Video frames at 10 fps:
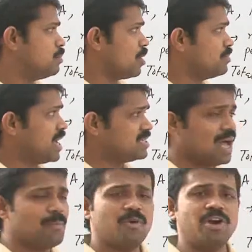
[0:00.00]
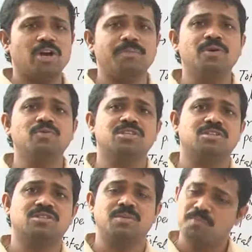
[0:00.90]
From the exam point of view, this
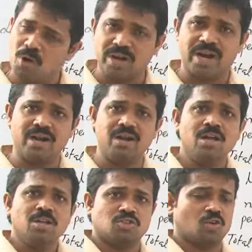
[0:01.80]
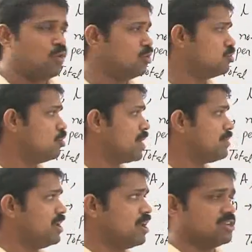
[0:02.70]
is important. So go through my
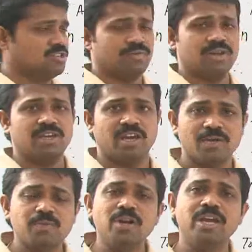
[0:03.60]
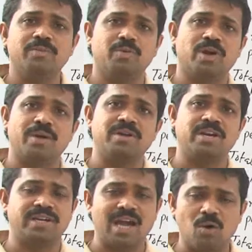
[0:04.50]
video lecture very carefully. If you have
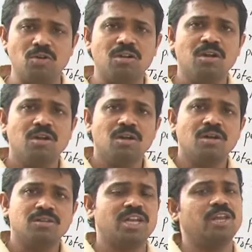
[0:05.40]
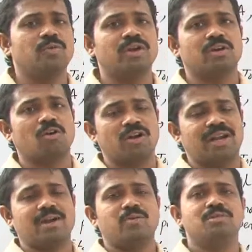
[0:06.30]
any doubt, then you can
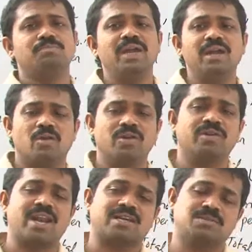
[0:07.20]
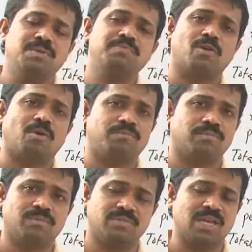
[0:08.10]
contact with me or you can ask me
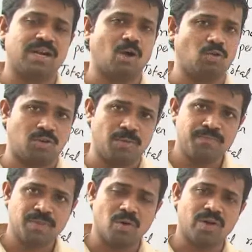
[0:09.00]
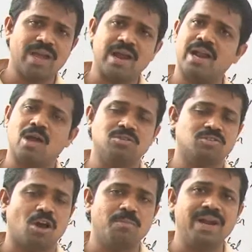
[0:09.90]
the doubt. Okay, and I will
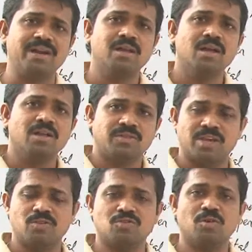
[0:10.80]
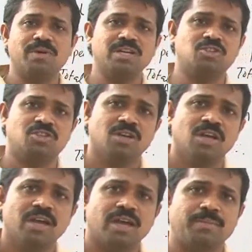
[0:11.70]
solve it. Thank you so much.
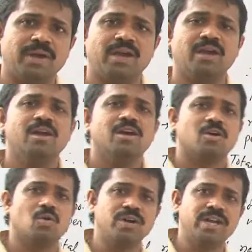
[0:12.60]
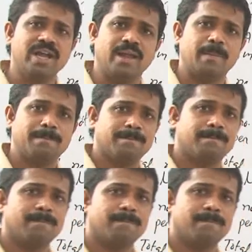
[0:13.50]
Have a good day.